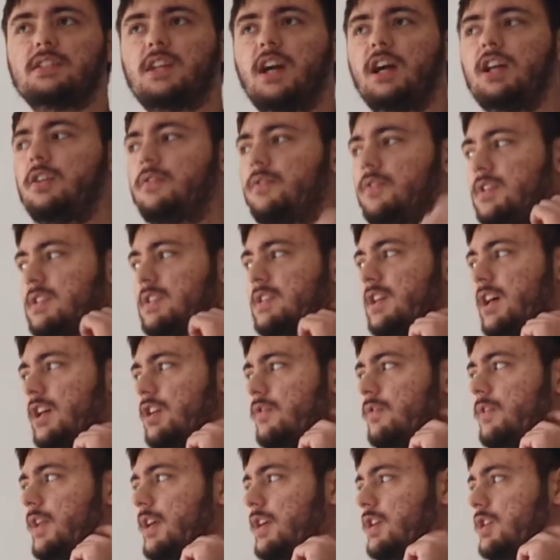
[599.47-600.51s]
kind
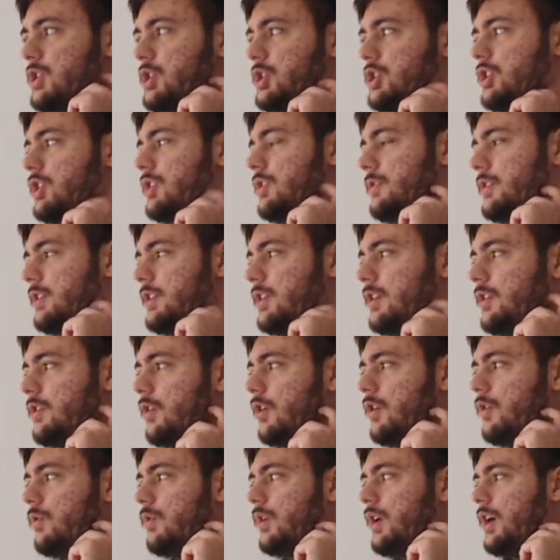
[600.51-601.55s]
of like Shield
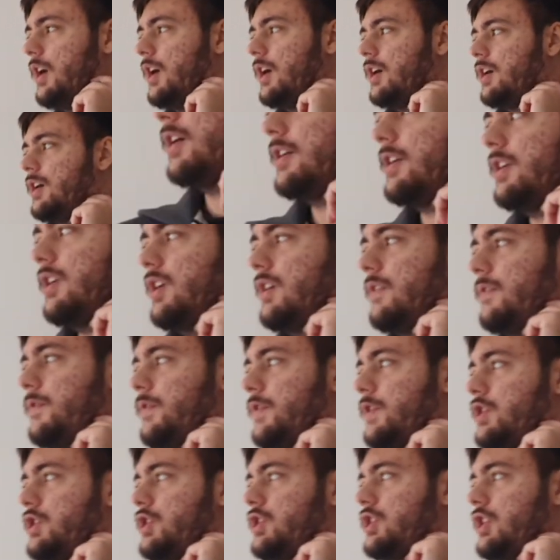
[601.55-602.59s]
Hero. If
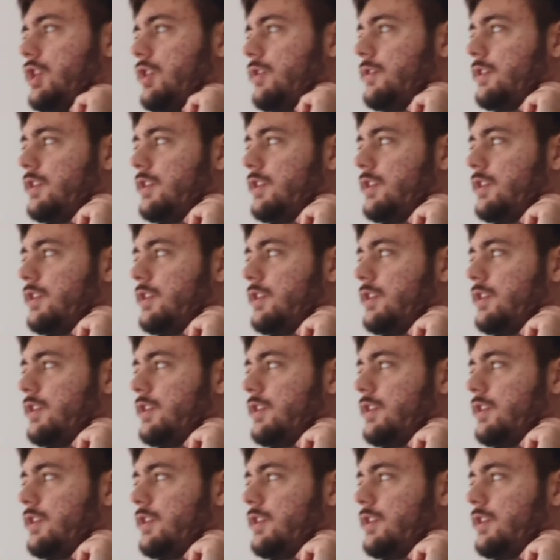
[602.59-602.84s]
Shield